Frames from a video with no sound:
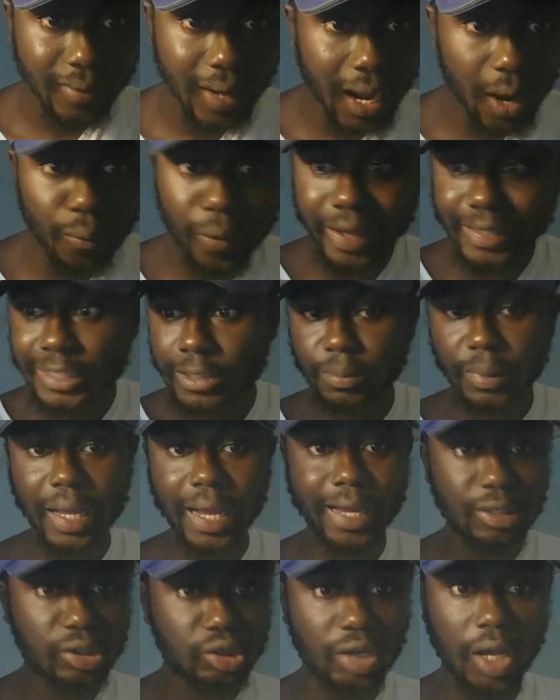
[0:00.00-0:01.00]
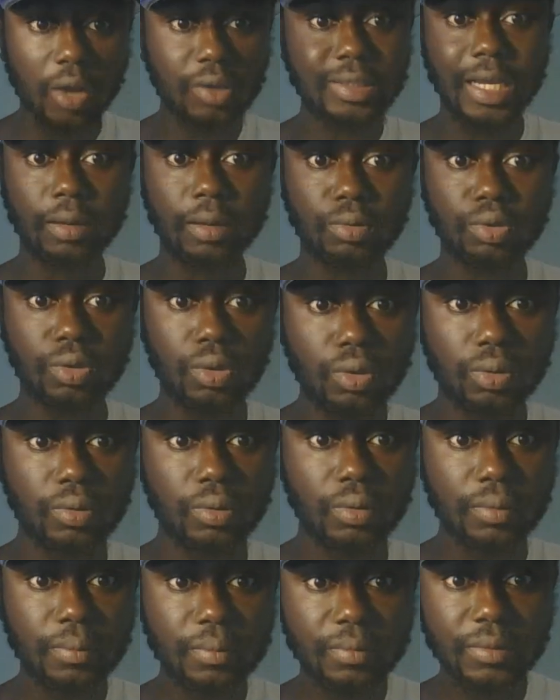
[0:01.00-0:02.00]
I watched him in high school. I was like,
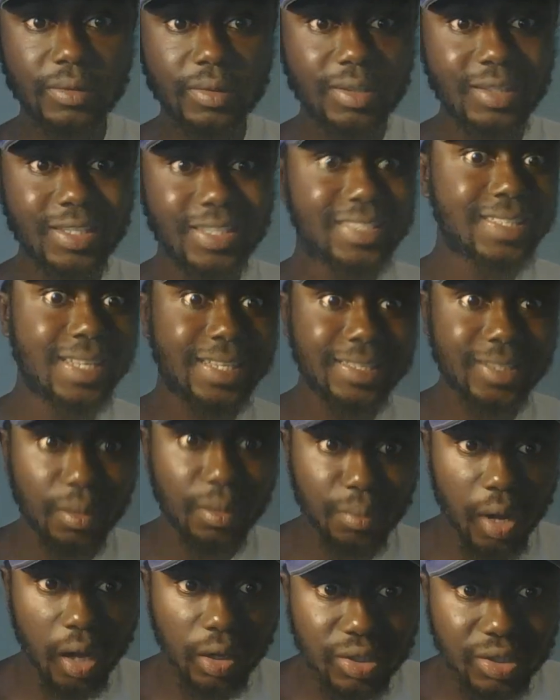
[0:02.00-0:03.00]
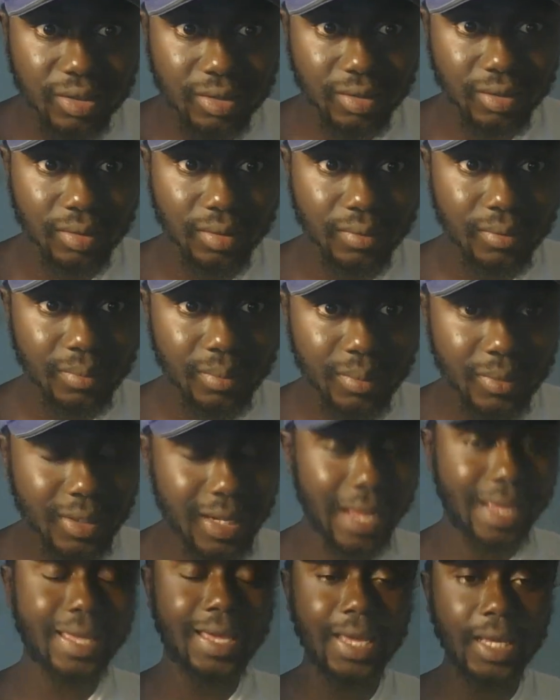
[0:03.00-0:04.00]
dude, this kid is a monster.
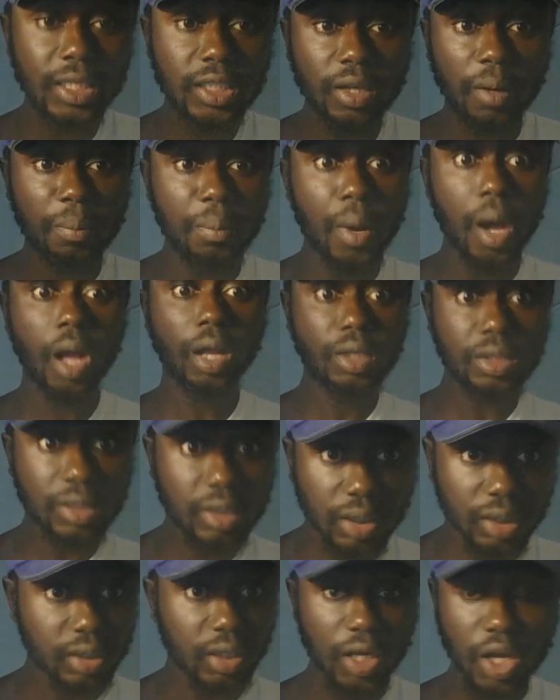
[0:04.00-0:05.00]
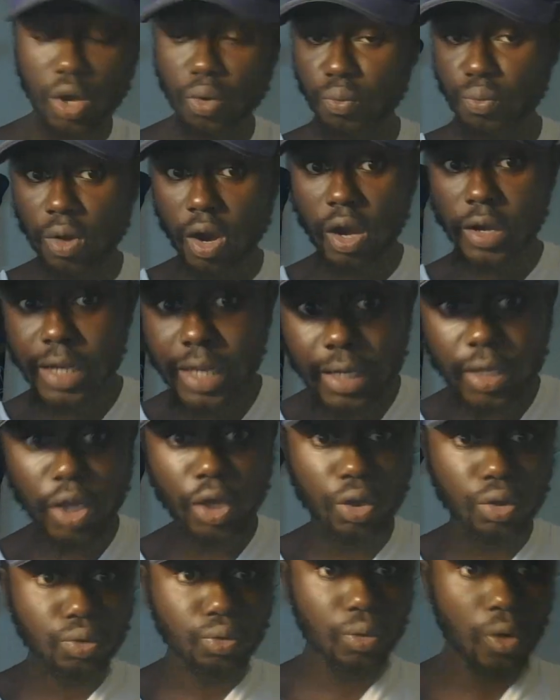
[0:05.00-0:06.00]
Like, he's a monster. Running,
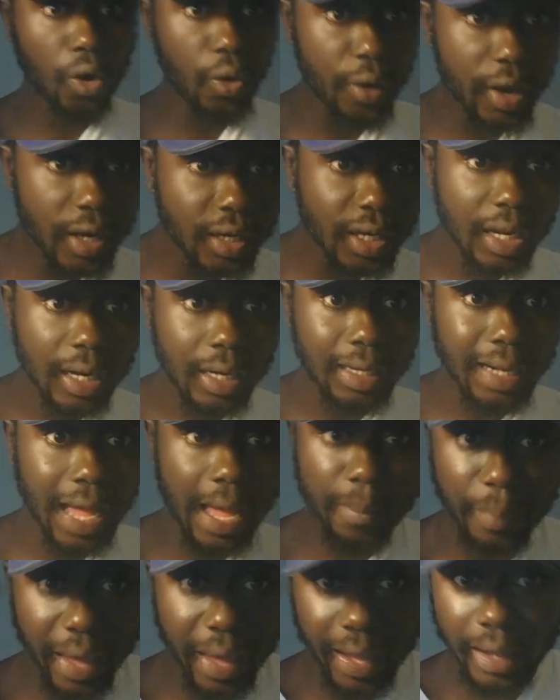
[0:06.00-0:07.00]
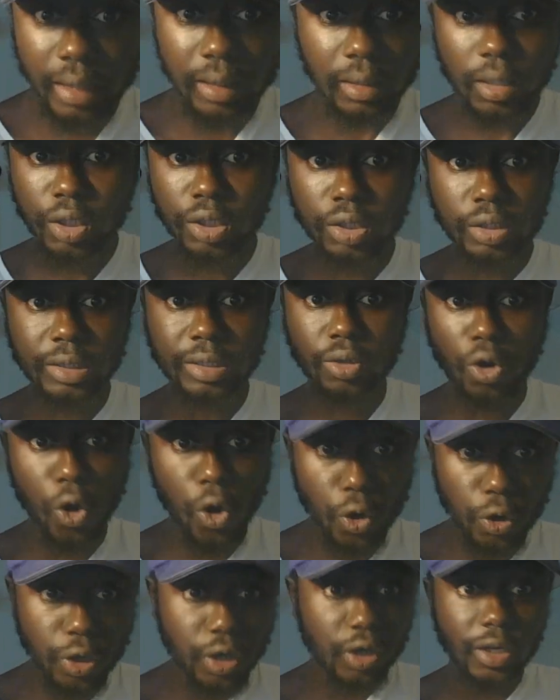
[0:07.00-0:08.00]
throwing, linebacker,
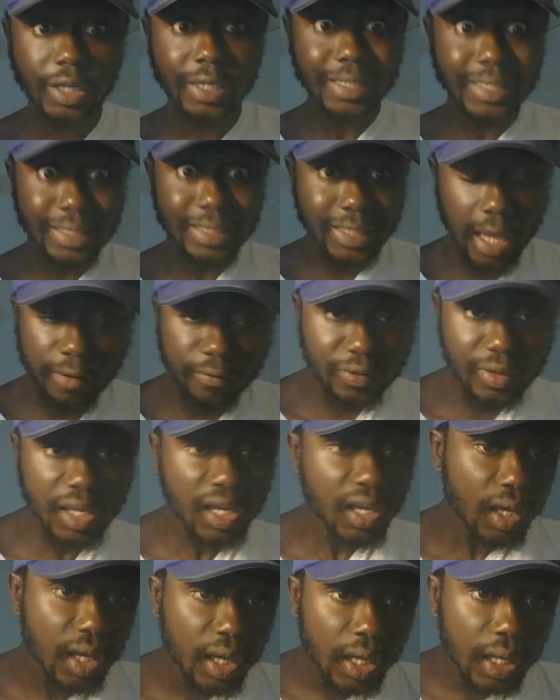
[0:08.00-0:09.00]
corner, safety.